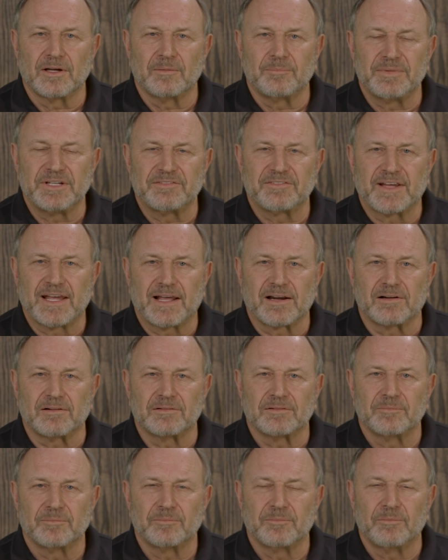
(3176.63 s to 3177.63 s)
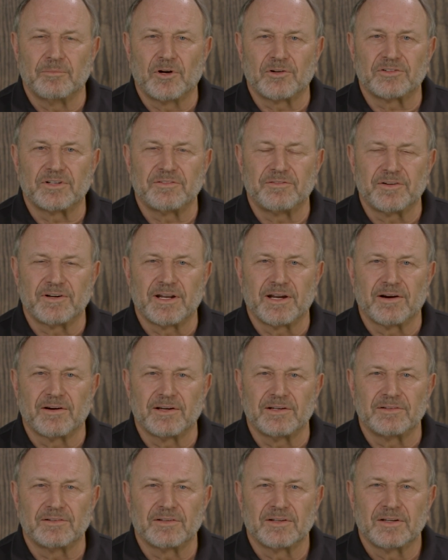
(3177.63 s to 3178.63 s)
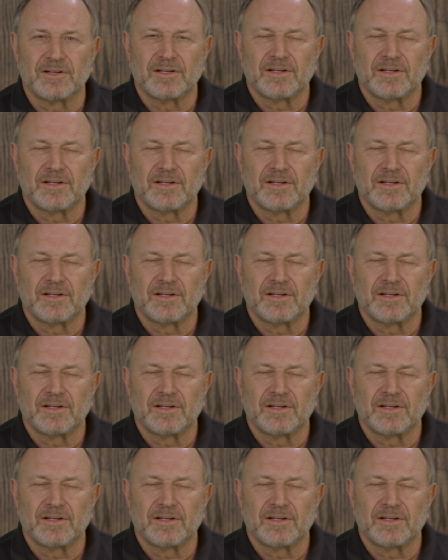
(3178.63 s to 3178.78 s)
beef cattle, mostly for dairies.